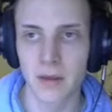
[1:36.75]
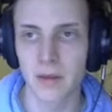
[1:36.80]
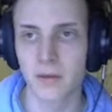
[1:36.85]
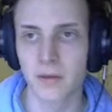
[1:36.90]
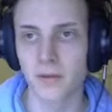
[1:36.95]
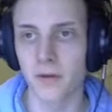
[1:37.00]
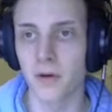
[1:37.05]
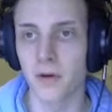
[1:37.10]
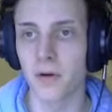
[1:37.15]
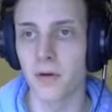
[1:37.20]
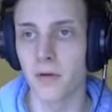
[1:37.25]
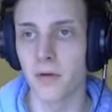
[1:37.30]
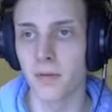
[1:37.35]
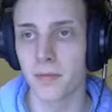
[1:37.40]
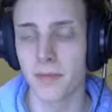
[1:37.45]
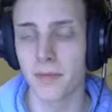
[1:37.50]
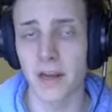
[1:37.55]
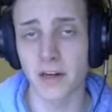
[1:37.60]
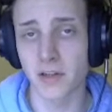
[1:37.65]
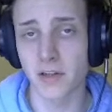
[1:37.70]
So
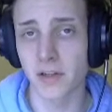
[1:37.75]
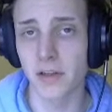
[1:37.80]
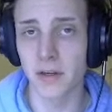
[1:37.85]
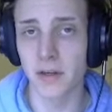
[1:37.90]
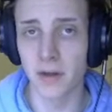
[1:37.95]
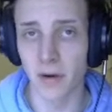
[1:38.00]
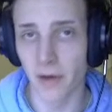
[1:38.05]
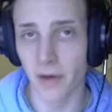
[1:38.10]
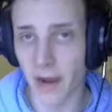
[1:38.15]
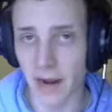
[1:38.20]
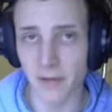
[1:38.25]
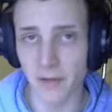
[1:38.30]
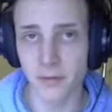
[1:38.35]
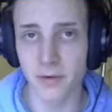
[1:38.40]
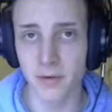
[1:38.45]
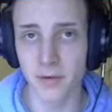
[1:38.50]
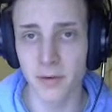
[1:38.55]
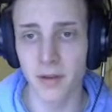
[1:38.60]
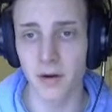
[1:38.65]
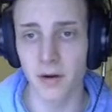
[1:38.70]
they actually don't have
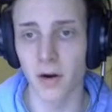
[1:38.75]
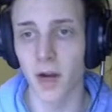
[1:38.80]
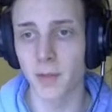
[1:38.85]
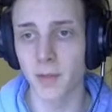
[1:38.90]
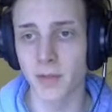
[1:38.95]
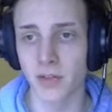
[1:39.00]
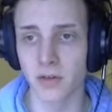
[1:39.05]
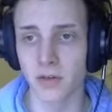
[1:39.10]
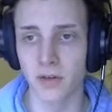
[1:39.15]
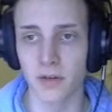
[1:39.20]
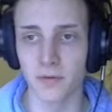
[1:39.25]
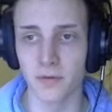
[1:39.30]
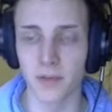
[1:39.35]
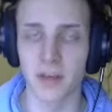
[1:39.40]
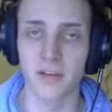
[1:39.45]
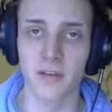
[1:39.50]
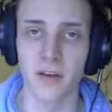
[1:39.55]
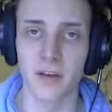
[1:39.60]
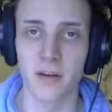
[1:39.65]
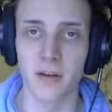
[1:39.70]
to. They're optional. If they
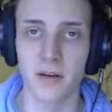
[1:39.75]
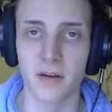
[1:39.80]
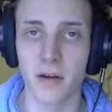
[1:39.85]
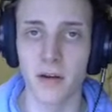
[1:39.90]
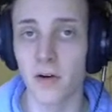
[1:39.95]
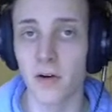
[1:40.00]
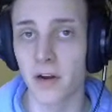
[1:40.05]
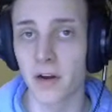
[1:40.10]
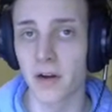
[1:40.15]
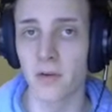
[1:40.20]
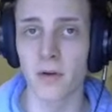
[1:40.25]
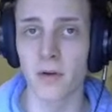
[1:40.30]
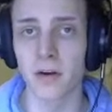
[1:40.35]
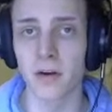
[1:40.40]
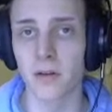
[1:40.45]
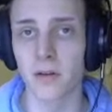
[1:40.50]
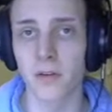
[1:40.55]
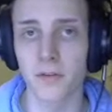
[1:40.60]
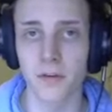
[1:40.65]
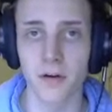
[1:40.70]
said, no, I don't want to
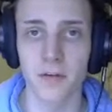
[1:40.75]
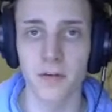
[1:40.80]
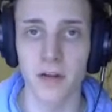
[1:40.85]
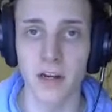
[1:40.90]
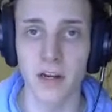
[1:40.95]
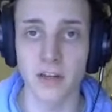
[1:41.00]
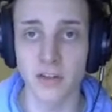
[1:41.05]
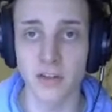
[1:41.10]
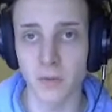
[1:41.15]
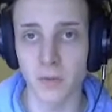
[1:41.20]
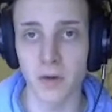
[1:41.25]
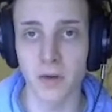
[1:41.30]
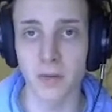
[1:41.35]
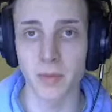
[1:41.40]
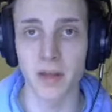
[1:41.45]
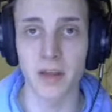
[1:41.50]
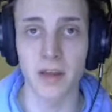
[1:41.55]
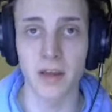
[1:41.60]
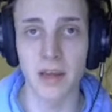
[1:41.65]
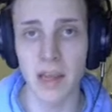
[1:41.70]
do the survey, I just want to
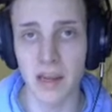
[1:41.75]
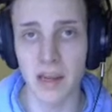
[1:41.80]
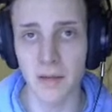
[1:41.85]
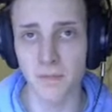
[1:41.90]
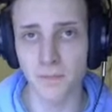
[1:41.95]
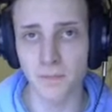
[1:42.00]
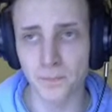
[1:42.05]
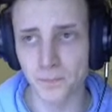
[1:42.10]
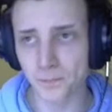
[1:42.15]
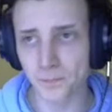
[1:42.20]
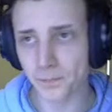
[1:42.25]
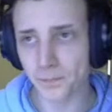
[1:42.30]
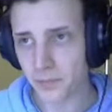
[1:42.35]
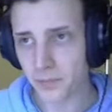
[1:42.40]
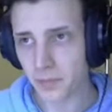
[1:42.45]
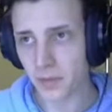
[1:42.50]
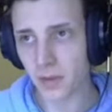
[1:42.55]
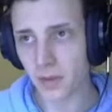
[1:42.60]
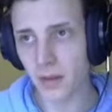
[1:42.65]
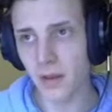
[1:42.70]
play the game,
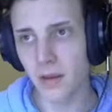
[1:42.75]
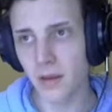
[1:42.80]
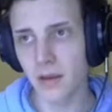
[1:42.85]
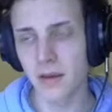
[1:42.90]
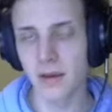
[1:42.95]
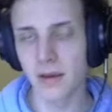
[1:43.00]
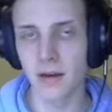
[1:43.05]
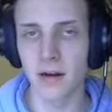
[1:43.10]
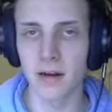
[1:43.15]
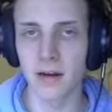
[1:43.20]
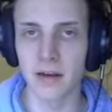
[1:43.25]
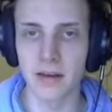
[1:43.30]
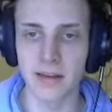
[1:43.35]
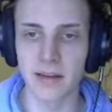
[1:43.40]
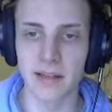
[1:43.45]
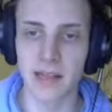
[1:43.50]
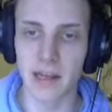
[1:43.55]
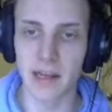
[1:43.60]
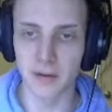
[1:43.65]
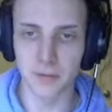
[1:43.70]
it
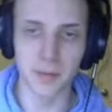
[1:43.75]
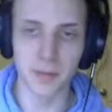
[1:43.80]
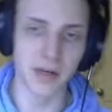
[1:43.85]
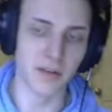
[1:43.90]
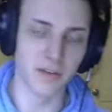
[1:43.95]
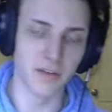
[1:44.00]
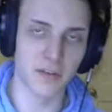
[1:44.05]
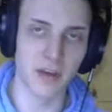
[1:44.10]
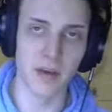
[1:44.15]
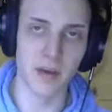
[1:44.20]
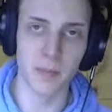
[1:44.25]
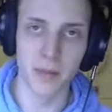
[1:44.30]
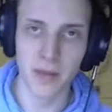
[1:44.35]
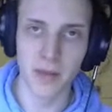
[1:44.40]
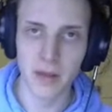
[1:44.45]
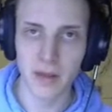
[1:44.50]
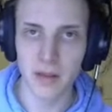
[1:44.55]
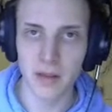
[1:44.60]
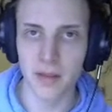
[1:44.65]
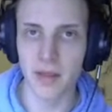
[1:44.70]
allows me to skip
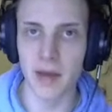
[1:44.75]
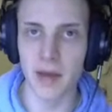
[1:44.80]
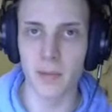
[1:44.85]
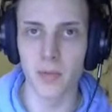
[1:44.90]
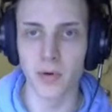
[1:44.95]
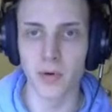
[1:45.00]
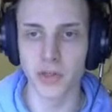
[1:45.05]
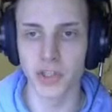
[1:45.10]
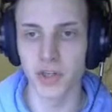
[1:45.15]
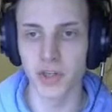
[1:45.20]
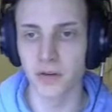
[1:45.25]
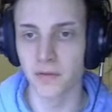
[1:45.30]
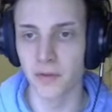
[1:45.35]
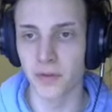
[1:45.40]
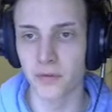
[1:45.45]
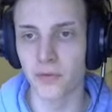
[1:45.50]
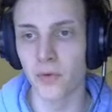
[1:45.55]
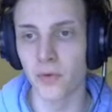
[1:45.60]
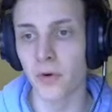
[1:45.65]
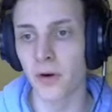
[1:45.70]
that portion of the
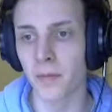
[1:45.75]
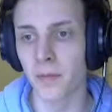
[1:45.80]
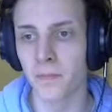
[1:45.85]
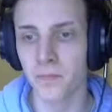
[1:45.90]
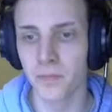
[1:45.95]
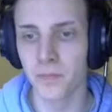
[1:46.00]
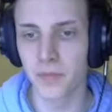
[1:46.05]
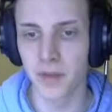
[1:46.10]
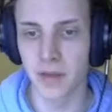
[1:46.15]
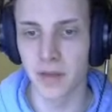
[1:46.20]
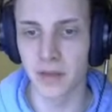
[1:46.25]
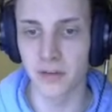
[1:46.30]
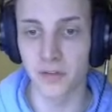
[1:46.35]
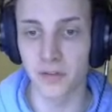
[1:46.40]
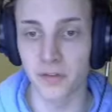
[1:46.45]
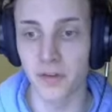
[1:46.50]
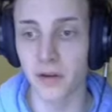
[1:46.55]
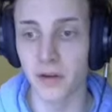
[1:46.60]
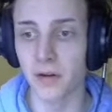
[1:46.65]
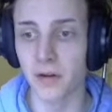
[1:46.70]
form and
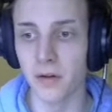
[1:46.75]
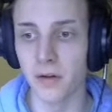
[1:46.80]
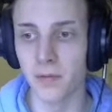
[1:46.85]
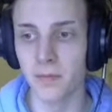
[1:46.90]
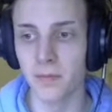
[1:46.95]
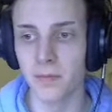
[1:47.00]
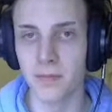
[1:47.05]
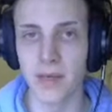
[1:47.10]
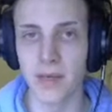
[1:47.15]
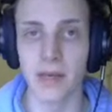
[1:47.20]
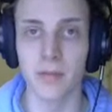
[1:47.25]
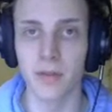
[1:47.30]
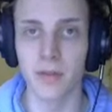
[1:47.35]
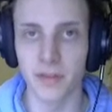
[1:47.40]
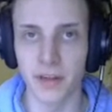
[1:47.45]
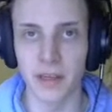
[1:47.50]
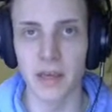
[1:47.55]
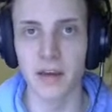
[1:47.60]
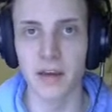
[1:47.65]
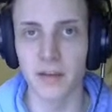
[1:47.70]
still be able
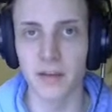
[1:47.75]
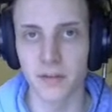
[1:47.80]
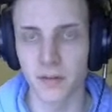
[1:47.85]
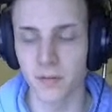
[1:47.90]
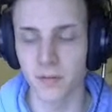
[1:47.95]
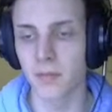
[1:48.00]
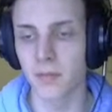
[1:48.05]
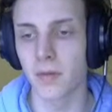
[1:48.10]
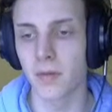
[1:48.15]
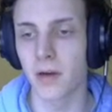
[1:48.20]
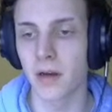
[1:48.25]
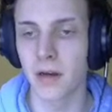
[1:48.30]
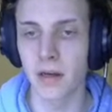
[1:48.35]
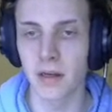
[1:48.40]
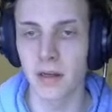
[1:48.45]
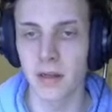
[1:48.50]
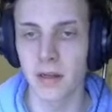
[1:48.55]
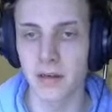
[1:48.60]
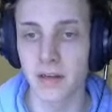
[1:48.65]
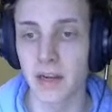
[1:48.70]
to get some
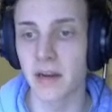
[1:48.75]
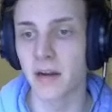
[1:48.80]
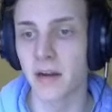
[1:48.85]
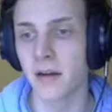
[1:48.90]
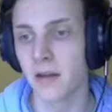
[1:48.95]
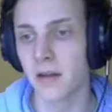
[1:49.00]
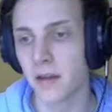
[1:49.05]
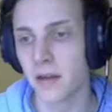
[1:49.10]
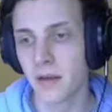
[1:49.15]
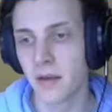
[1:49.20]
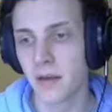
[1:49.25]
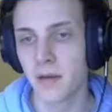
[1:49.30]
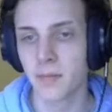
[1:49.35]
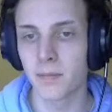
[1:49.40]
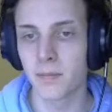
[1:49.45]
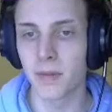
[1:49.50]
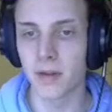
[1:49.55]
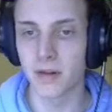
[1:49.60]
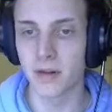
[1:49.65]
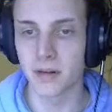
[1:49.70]
data.
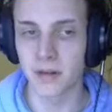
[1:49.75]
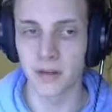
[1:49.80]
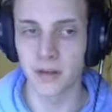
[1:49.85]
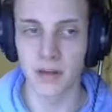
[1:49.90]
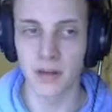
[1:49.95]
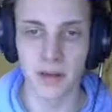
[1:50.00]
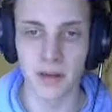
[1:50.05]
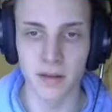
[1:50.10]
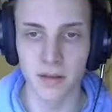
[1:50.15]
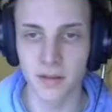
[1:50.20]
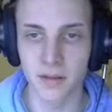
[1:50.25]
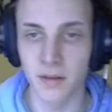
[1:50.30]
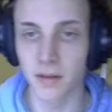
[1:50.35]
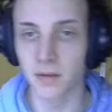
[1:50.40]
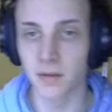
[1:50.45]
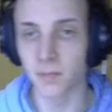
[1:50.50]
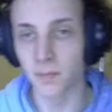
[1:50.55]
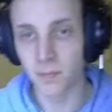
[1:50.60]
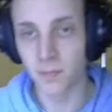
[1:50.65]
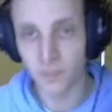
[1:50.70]
But
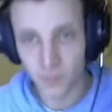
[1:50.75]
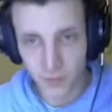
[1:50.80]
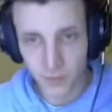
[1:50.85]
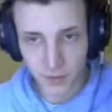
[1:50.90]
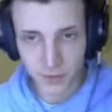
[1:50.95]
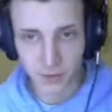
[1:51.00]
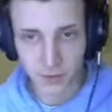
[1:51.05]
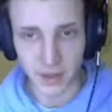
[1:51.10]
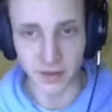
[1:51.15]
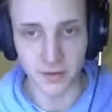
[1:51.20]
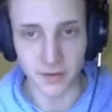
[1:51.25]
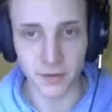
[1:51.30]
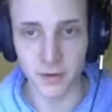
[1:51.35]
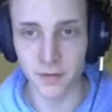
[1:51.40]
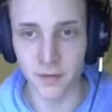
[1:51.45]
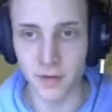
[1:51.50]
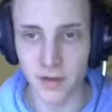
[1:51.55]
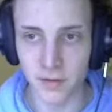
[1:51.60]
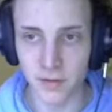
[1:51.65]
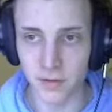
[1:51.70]
the test
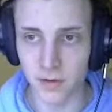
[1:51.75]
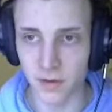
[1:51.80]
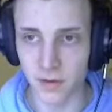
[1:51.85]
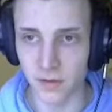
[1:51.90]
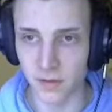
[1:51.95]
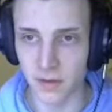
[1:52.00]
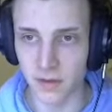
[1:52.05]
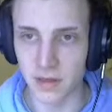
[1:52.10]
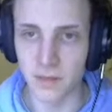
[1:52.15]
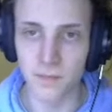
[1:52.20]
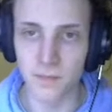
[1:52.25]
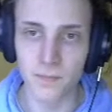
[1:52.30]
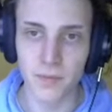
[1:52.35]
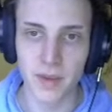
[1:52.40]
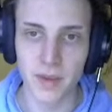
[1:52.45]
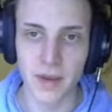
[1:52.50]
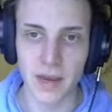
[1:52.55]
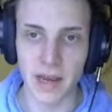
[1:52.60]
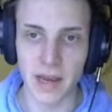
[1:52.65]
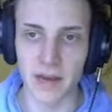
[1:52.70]
surveys, you can see,
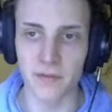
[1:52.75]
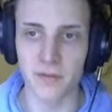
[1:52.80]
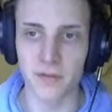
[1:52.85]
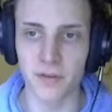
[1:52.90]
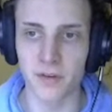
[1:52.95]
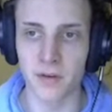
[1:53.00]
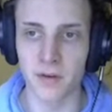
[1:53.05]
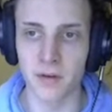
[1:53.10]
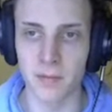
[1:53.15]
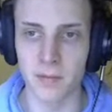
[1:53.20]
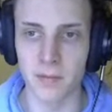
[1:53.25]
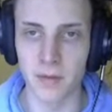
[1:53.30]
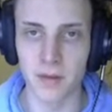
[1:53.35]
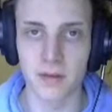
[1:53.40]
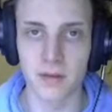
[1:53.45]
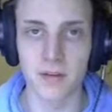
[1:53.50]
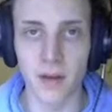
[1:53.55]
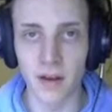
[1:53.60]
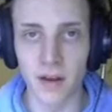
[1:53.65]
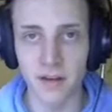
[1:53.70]
have some
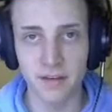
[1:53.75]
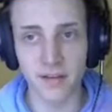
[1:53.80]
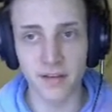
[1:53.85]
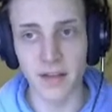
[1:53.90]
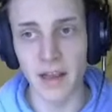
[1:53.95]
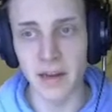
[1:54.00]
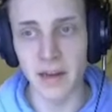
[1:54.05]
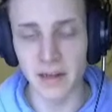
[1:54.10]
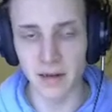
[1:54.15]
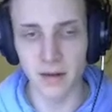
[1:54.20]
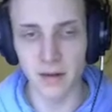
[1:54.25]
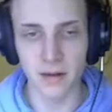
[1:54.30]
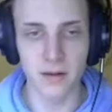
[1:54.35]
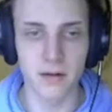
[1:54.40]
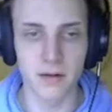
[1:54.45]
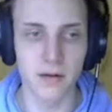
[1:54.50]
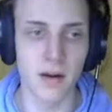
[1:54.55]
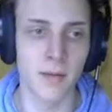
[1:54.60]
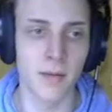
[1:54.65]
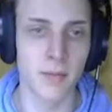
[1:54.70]
sliding
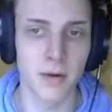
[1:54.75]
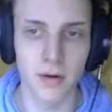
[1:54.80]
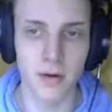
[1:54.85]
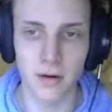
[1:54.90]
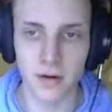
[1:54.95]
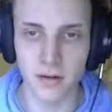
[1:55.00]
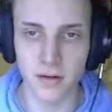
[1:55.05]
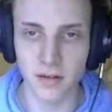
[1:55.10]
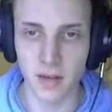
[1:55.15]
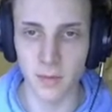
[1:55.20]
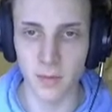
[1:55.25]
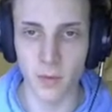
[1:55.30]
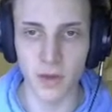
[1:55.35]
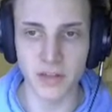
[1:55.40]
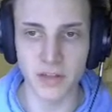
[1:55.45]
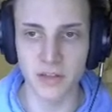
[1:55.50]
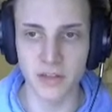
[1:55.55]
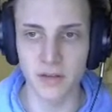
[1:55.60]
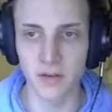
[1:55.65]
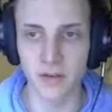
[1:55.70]
number type
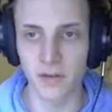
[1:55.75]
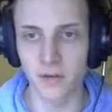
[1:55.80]
questions.